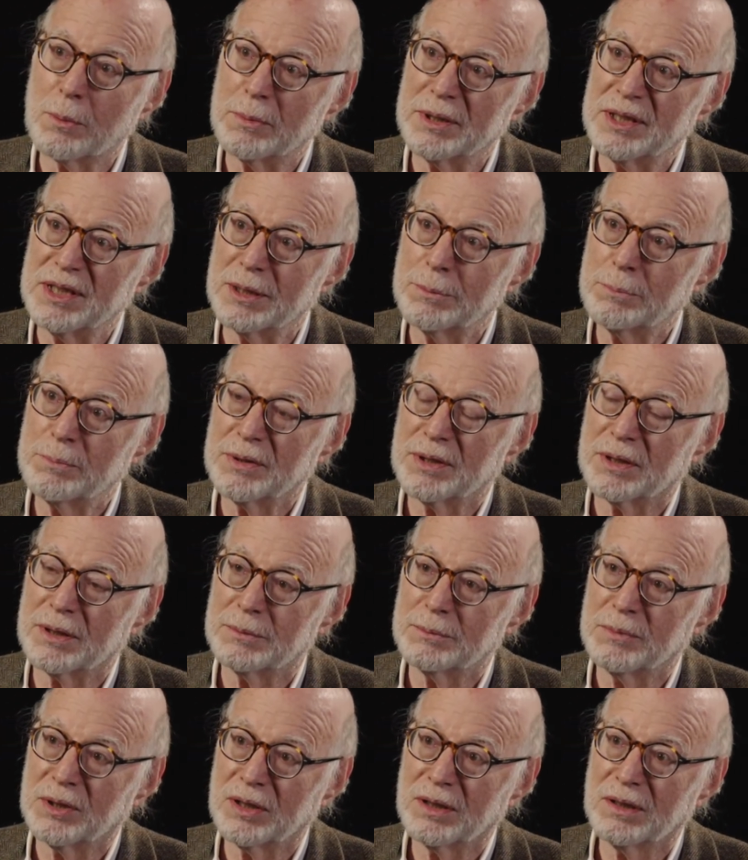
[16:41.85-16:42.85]

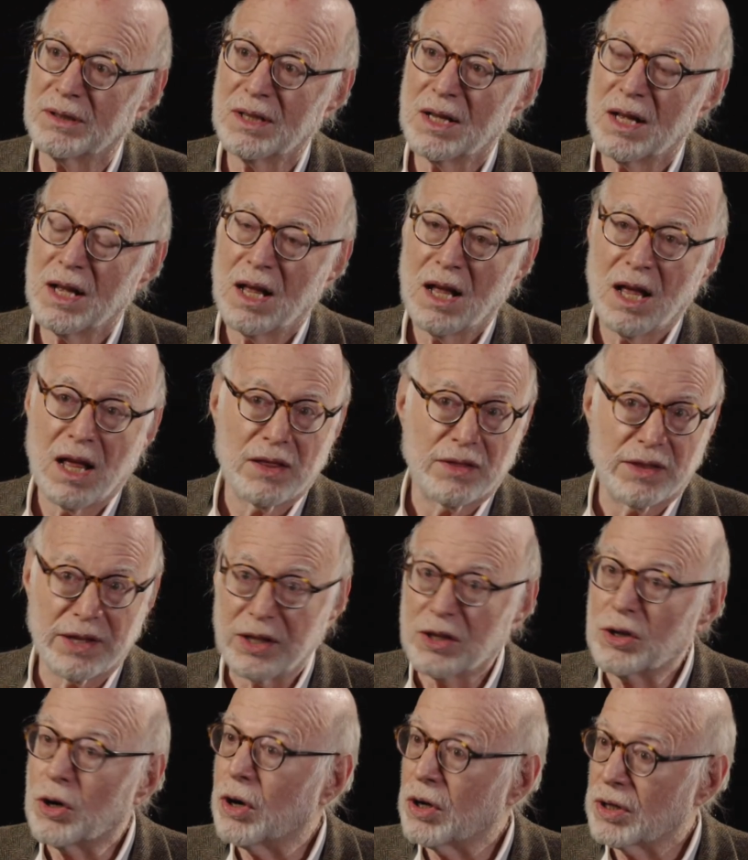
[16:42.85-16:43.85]
manipulable, they
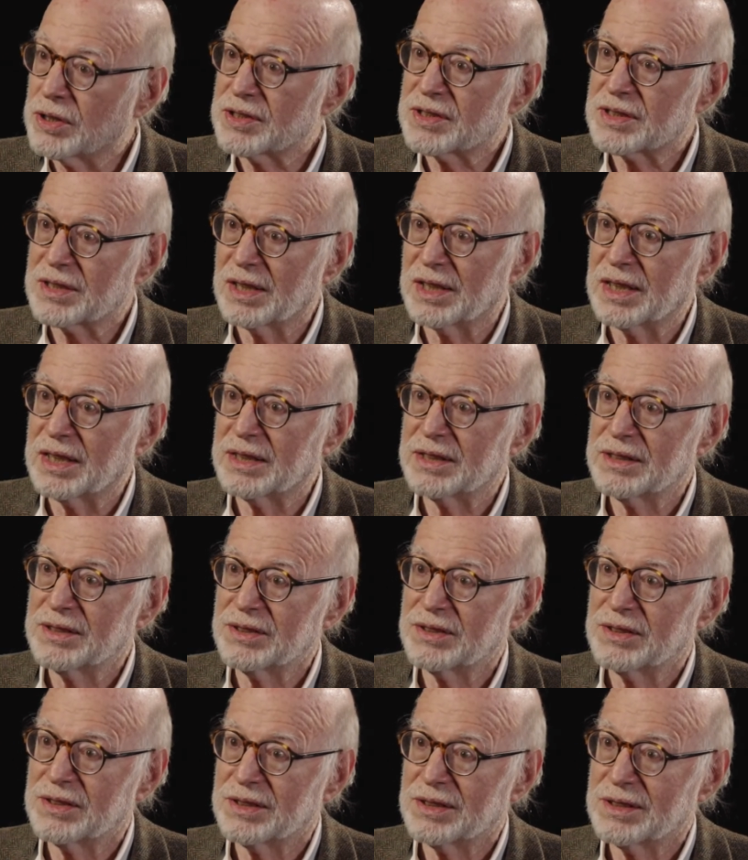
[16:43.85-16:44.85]
cost
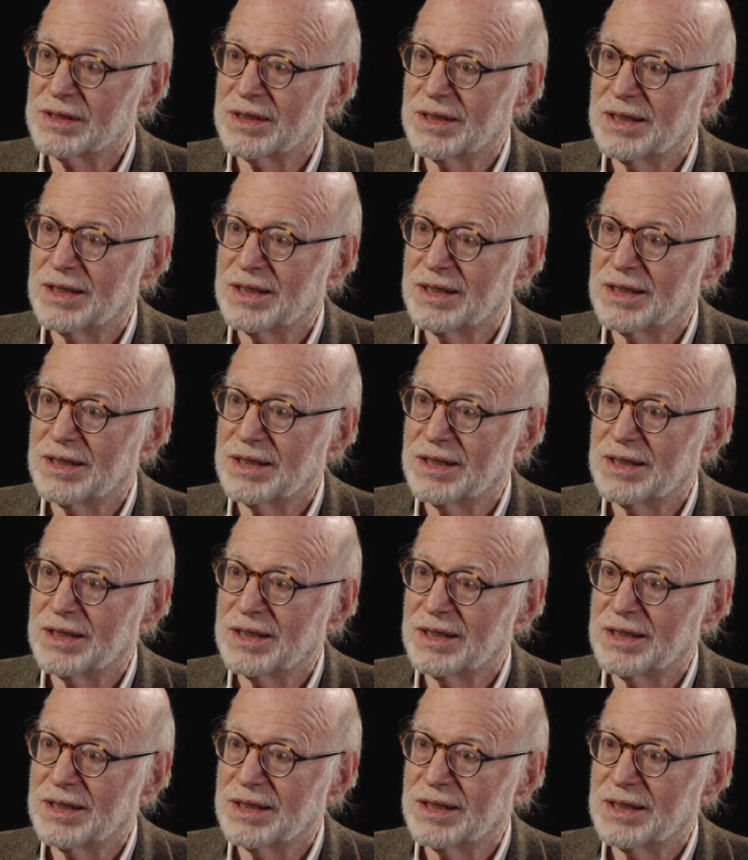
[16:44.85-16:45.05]
less,